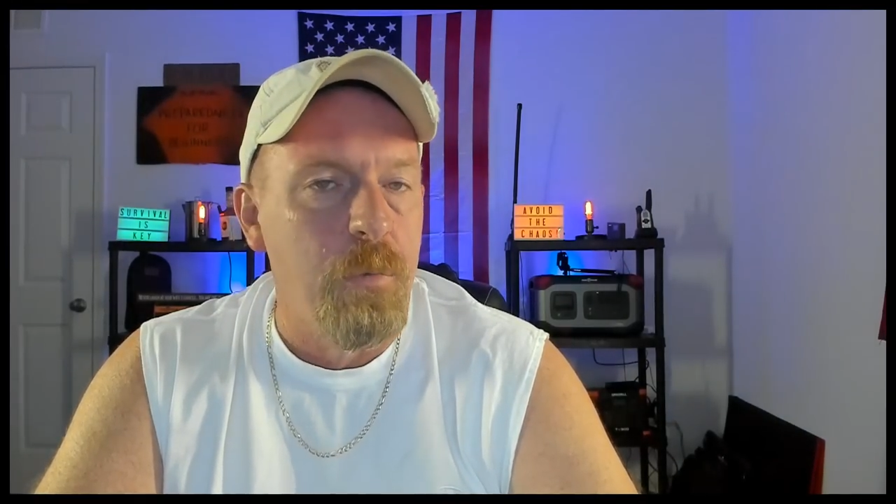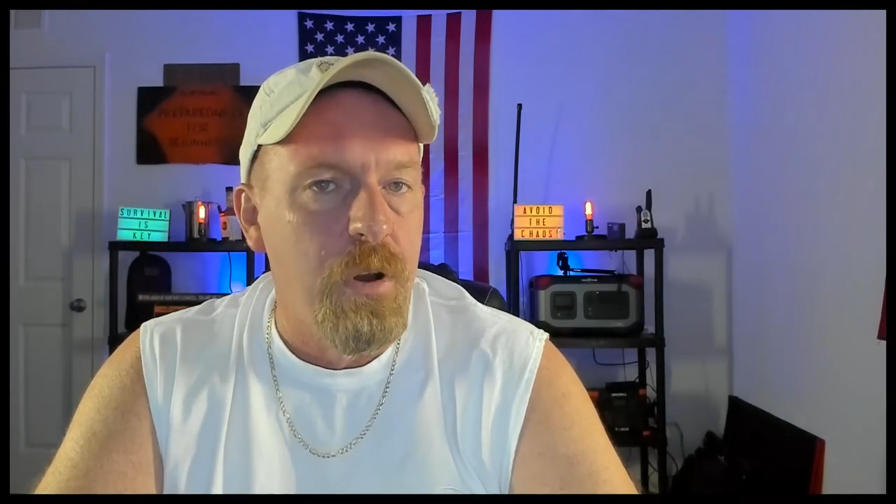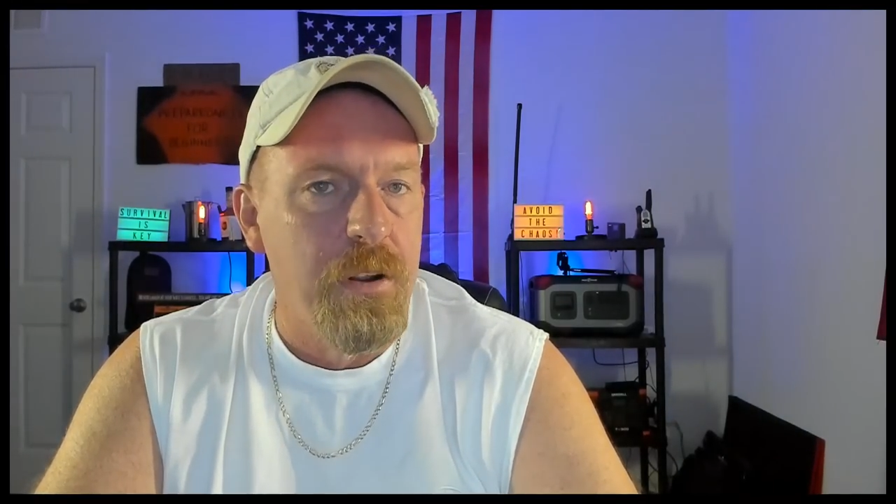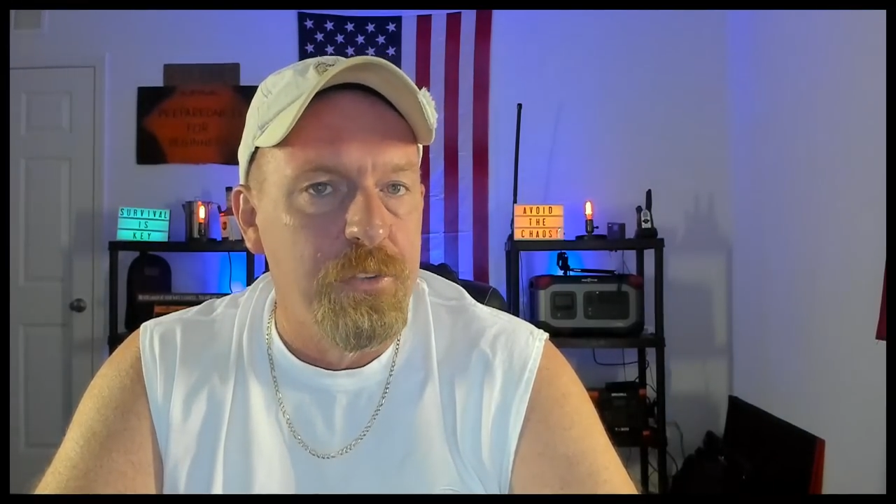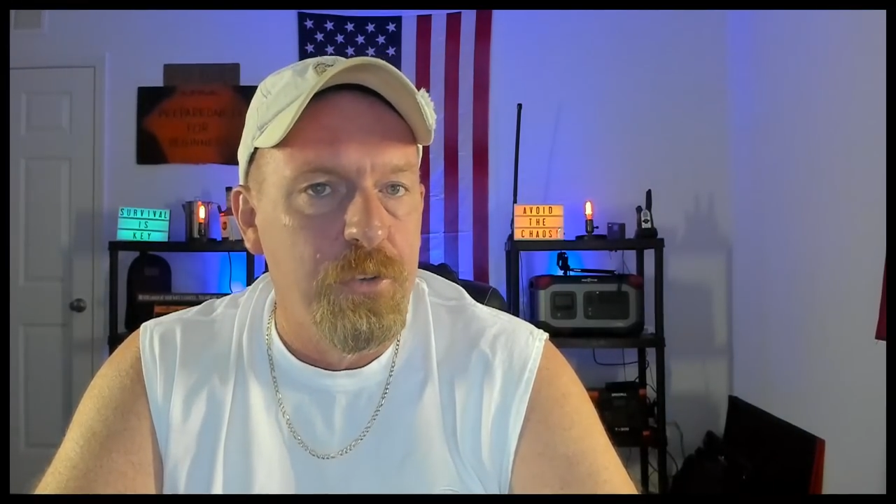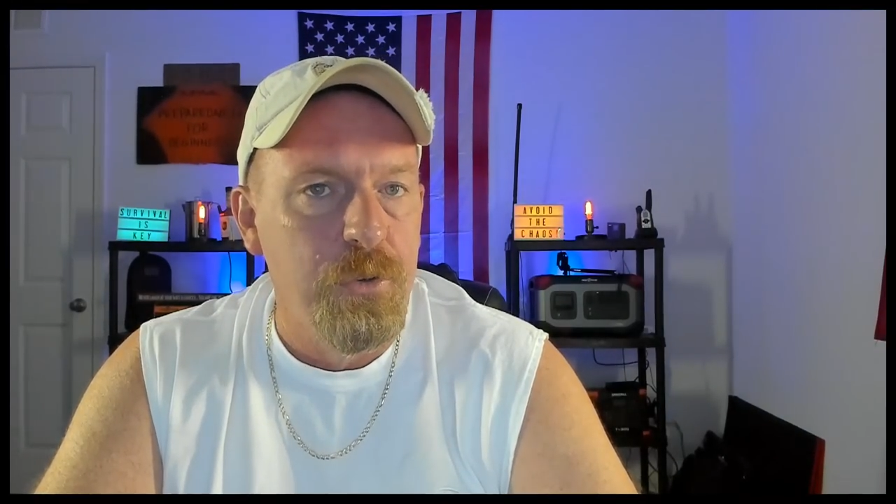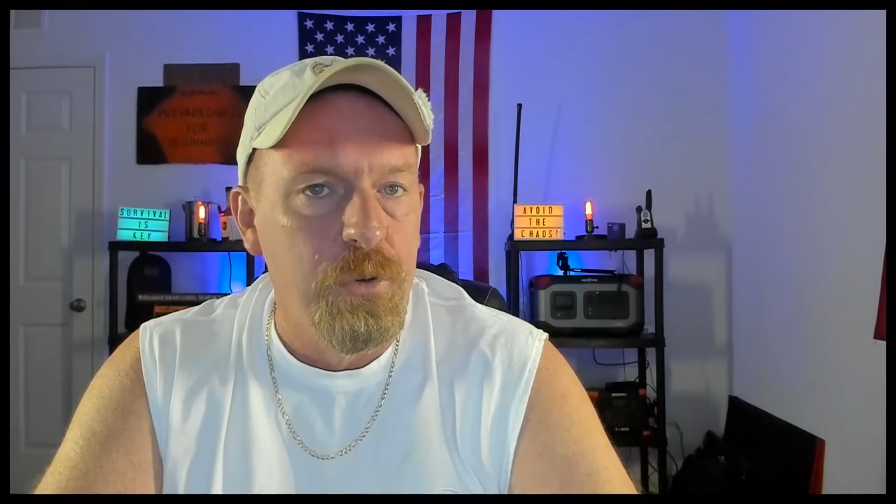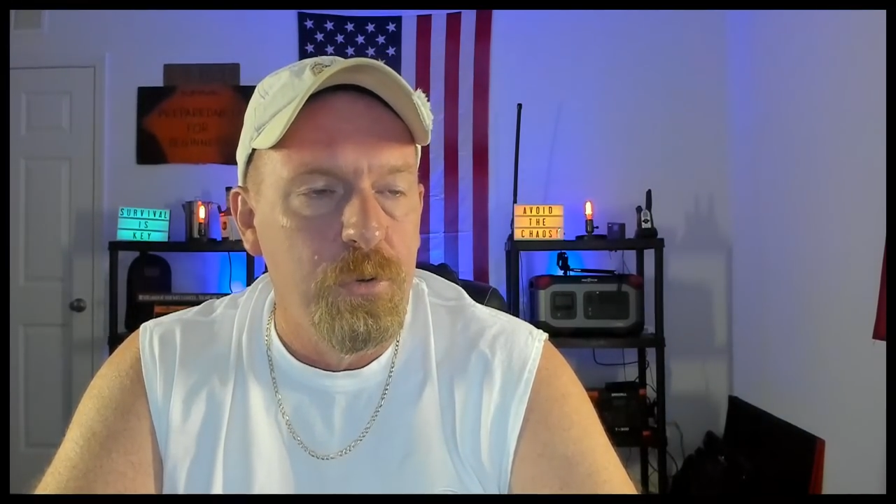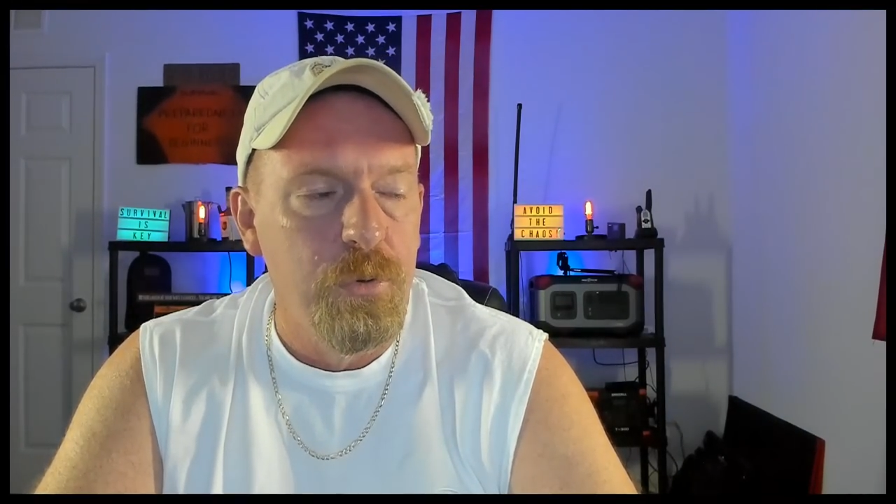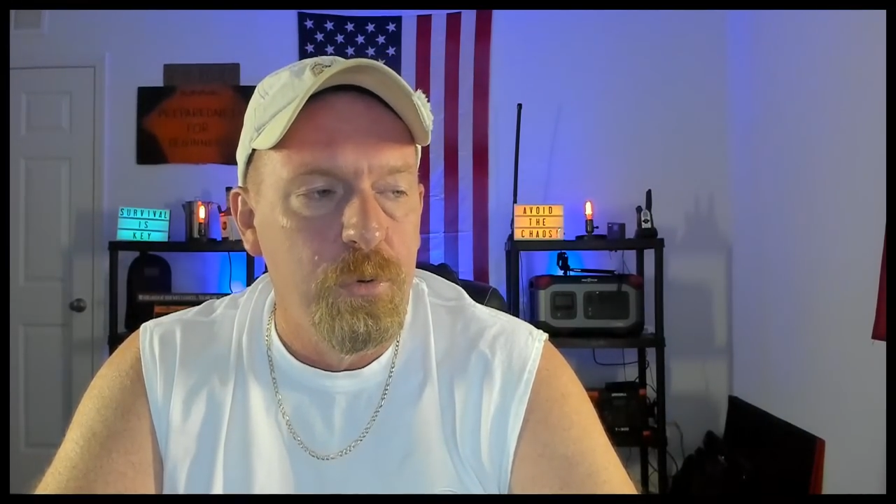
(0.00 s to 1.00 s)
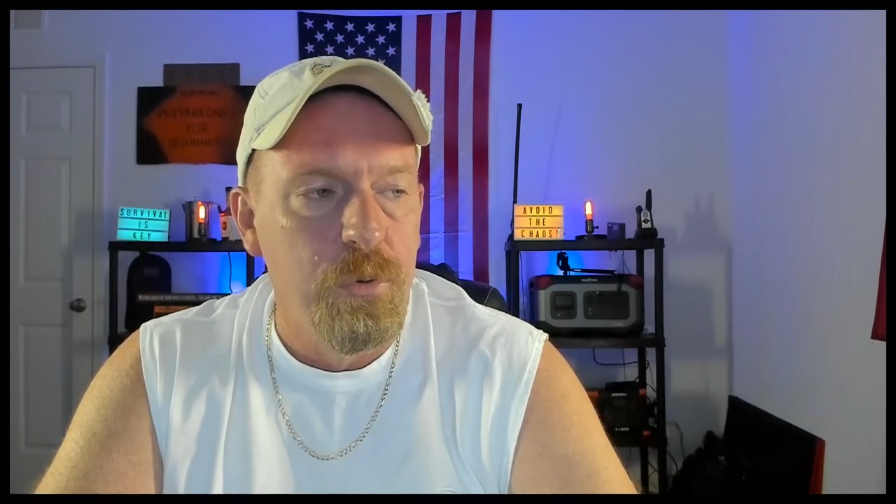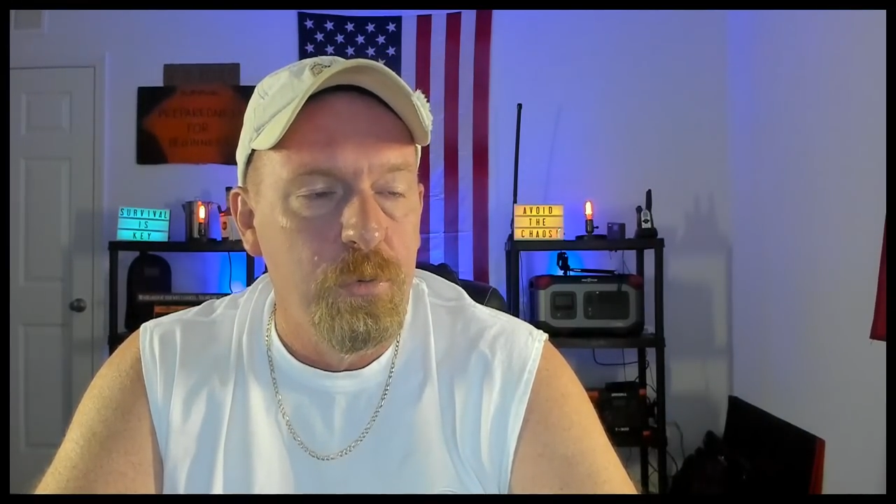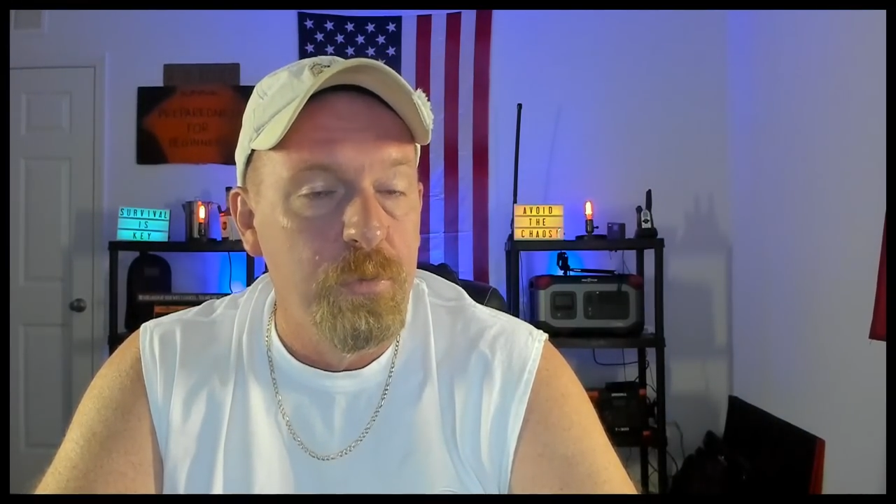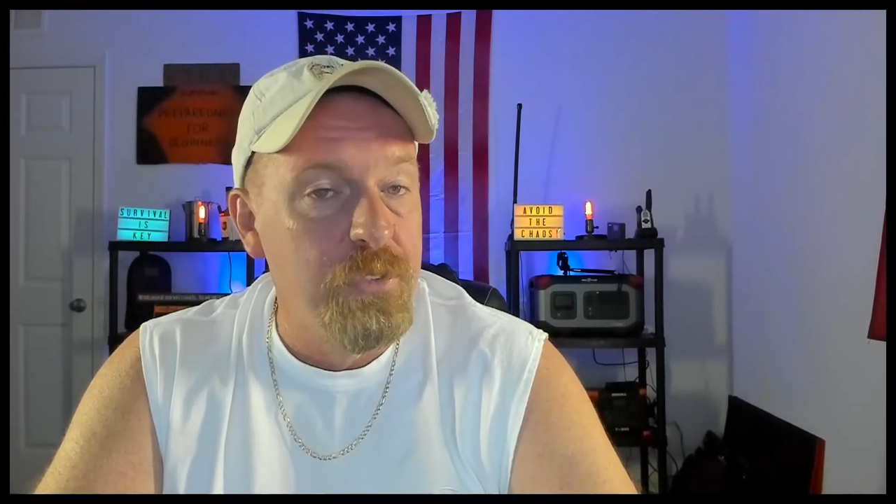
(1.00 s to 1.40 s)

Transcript: wanted to